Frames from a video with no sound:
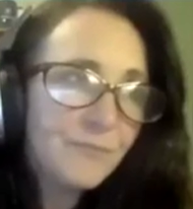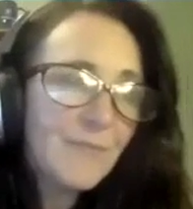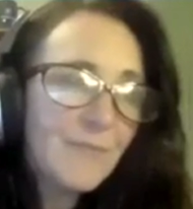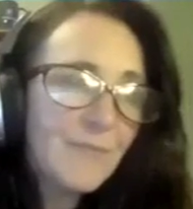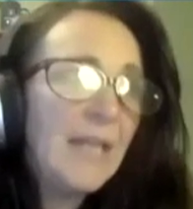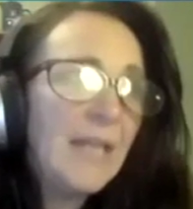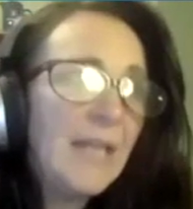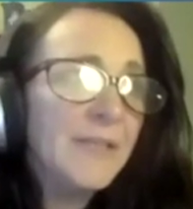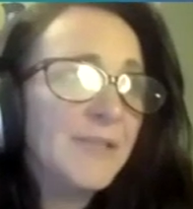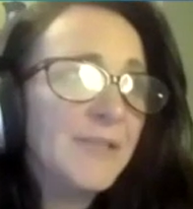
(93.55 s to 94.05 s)

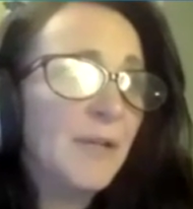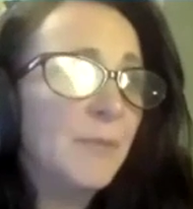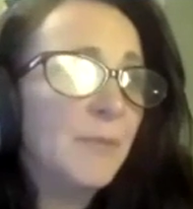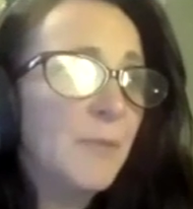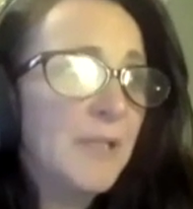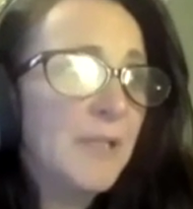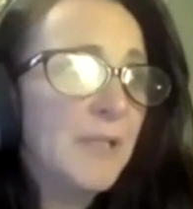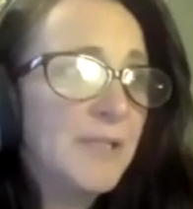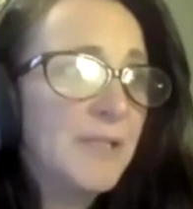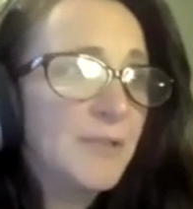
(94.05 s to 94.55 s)
And so
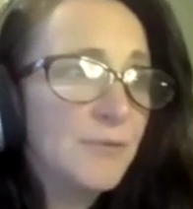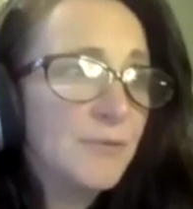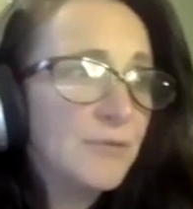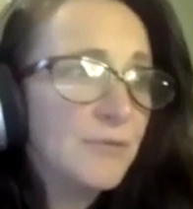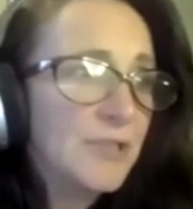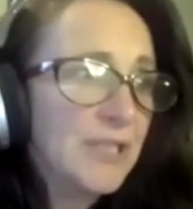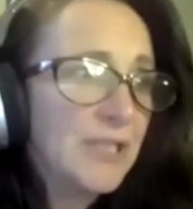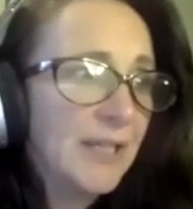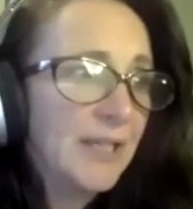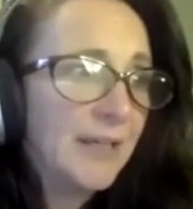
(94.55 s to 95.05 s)
my
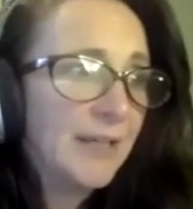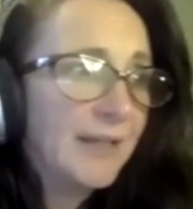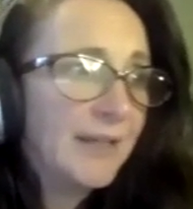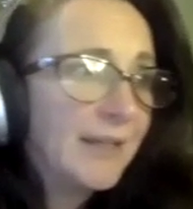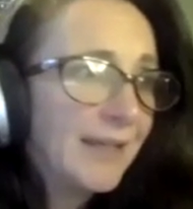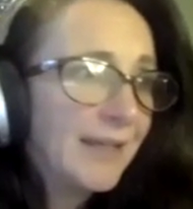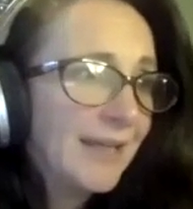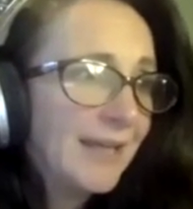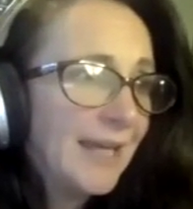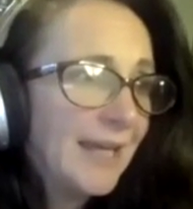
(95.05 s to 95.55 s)
daughter
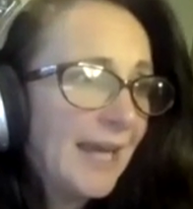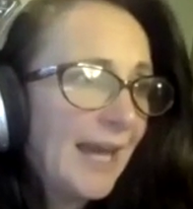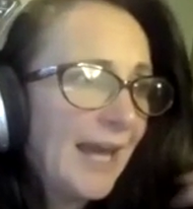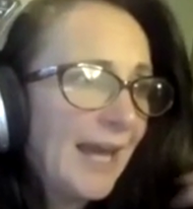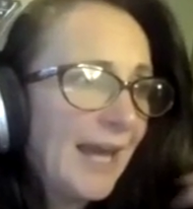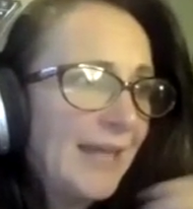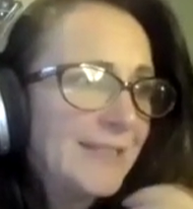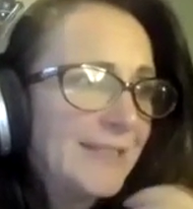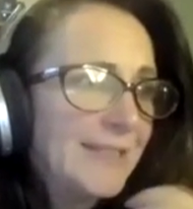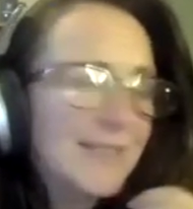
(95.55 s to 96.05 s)

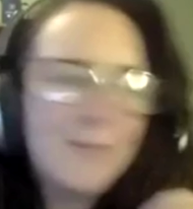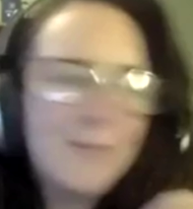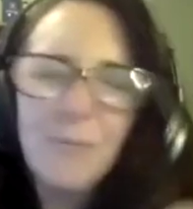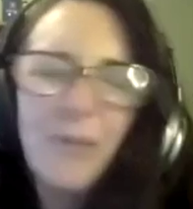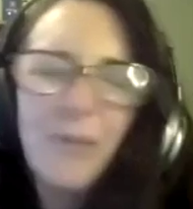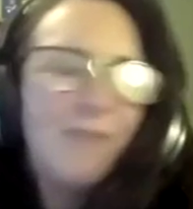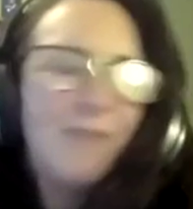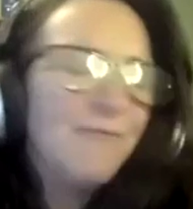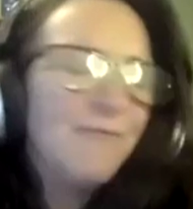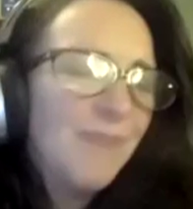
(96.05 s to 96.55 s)
had
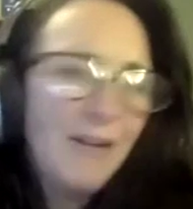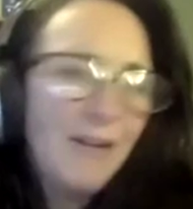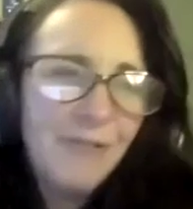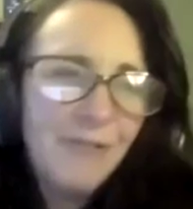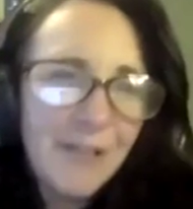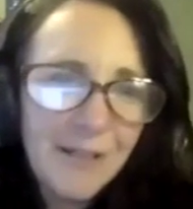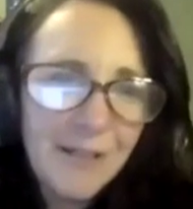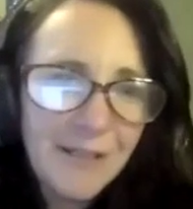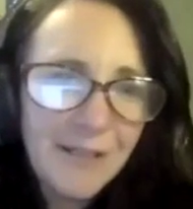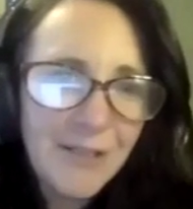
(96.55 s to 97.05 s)
been a
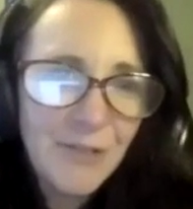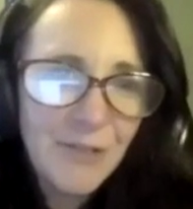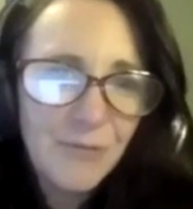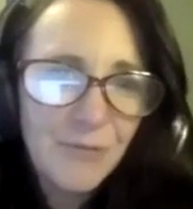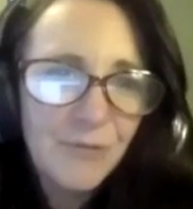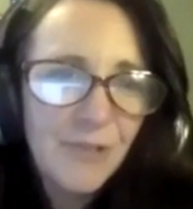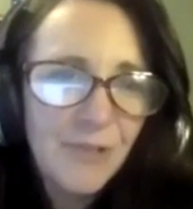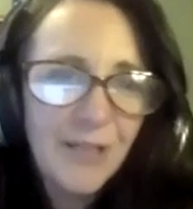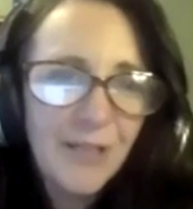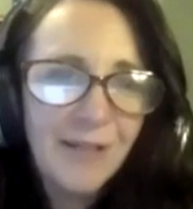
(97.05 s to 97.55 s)
very early
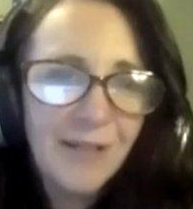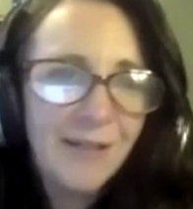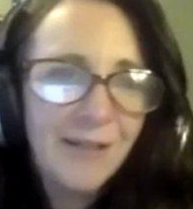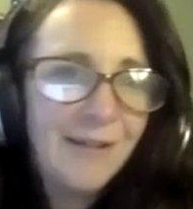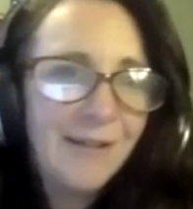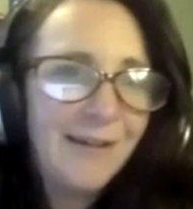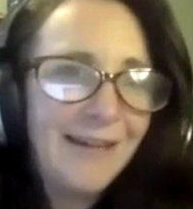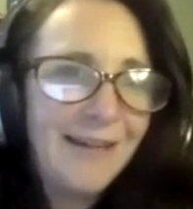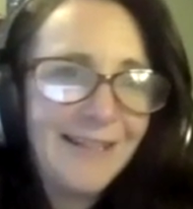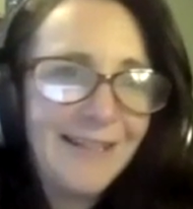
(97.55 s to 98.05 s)
talker
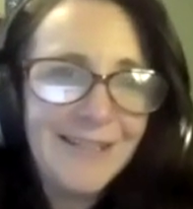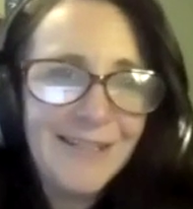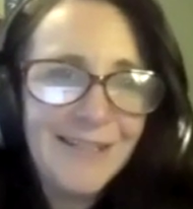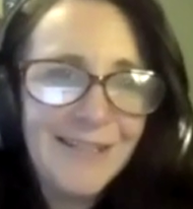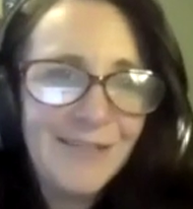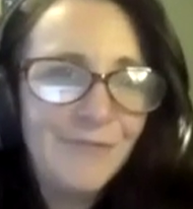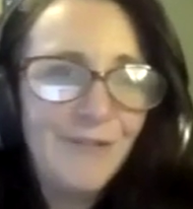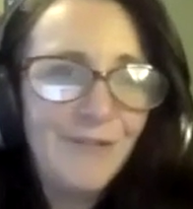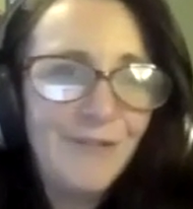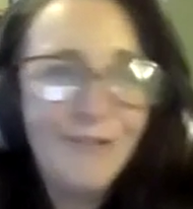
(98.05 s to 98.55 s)
and
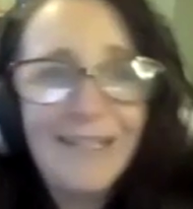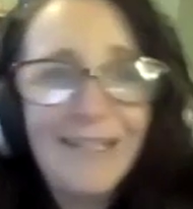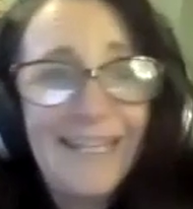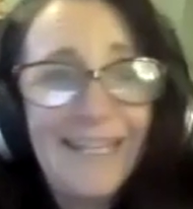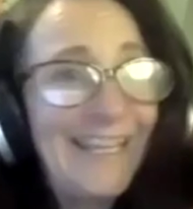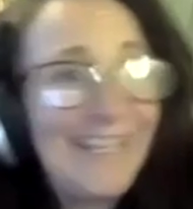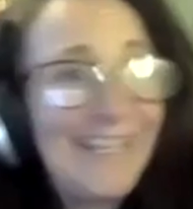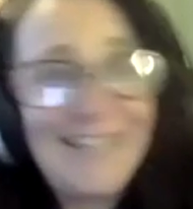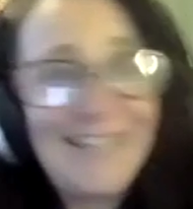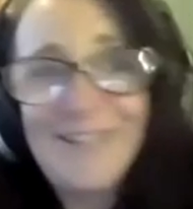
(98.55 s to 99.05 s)
a very
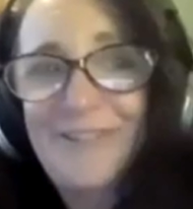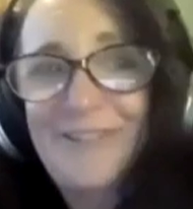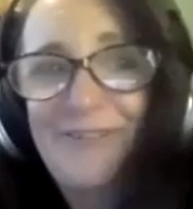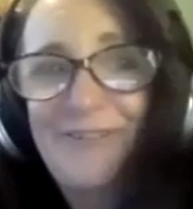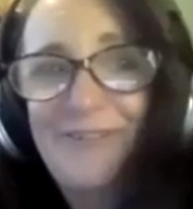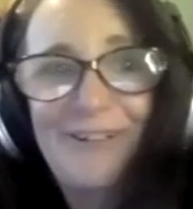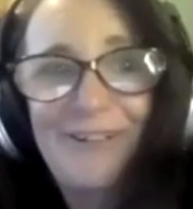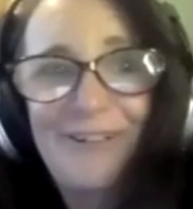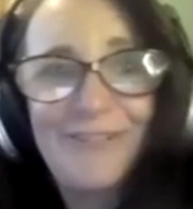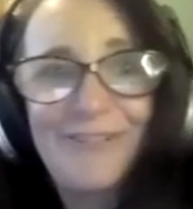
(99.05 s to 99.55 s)
keen
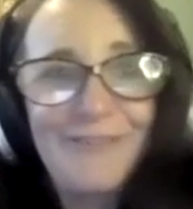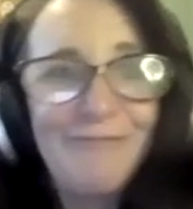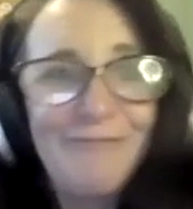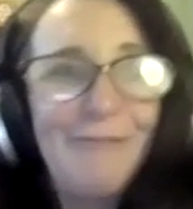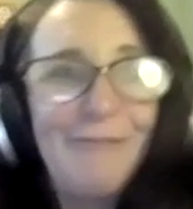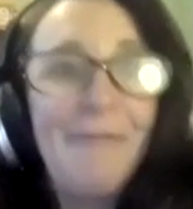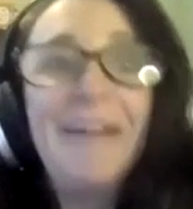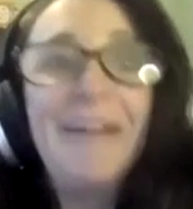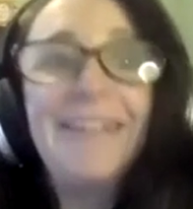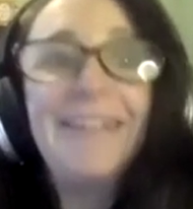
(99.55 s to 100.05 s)
talker, and
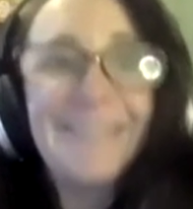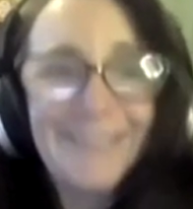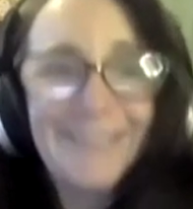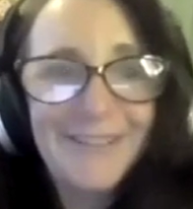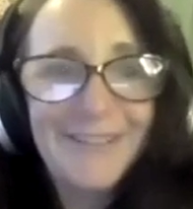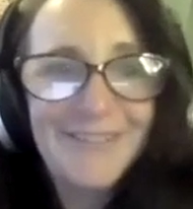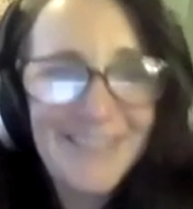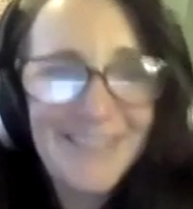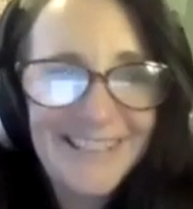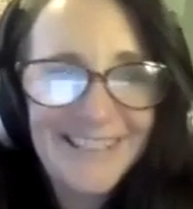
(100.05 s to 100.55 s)
remains
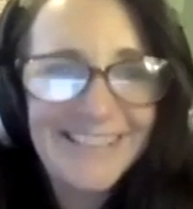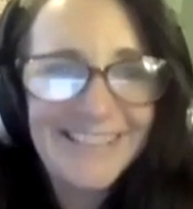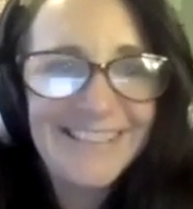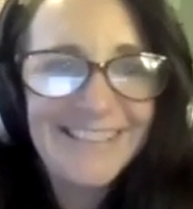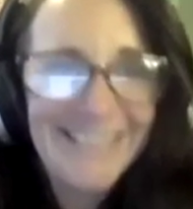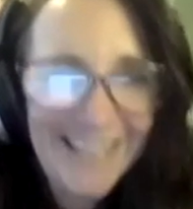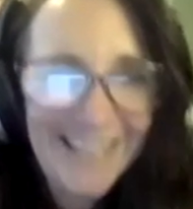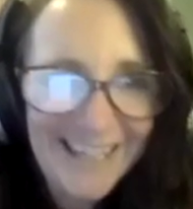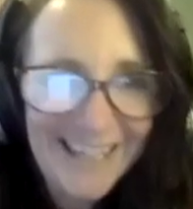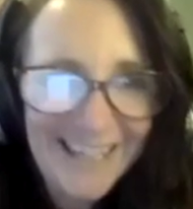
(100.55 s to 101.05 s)
so to this
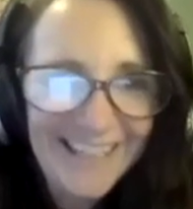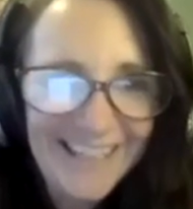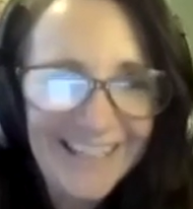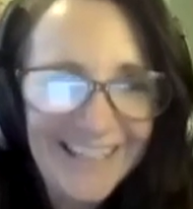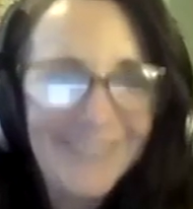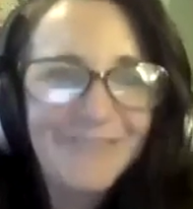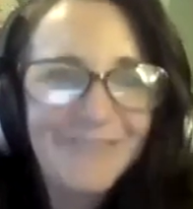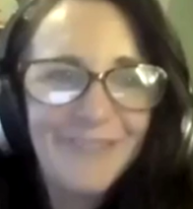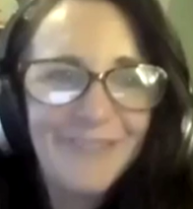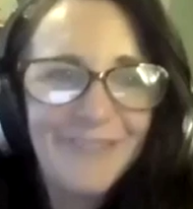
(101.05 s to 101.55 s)

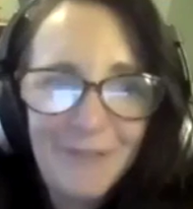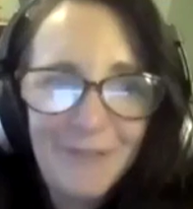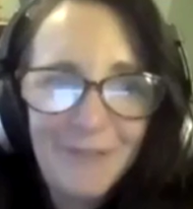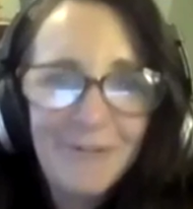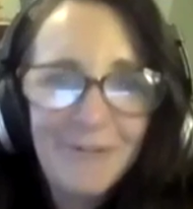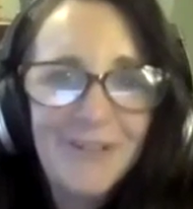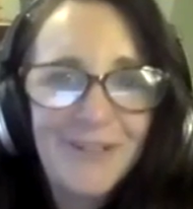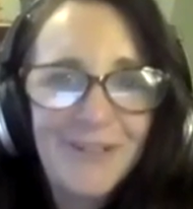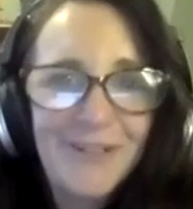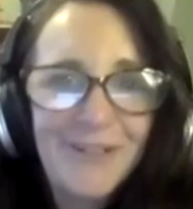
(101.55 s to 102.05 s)
day, very
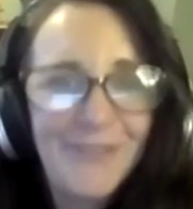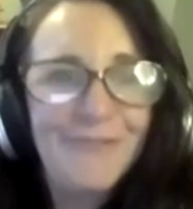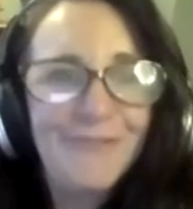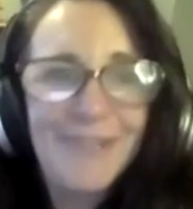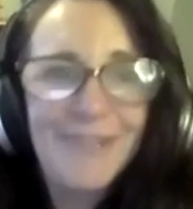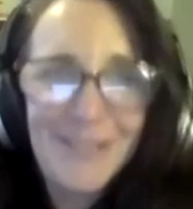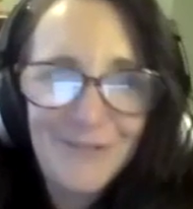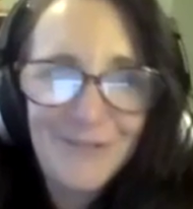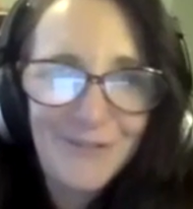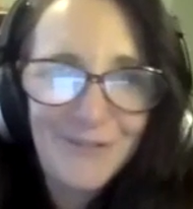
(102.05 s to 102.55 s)
much like the
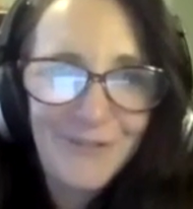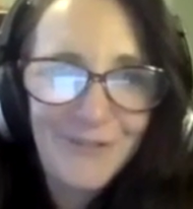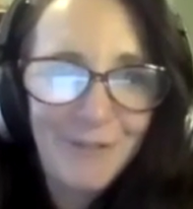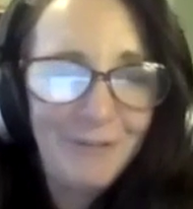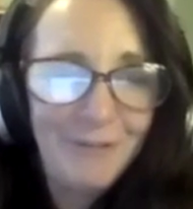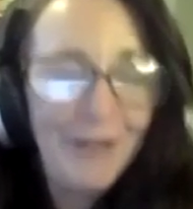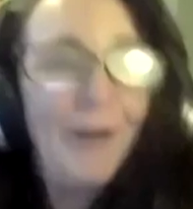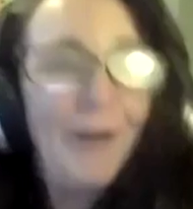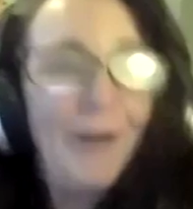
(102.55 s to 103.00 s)
rest of the family.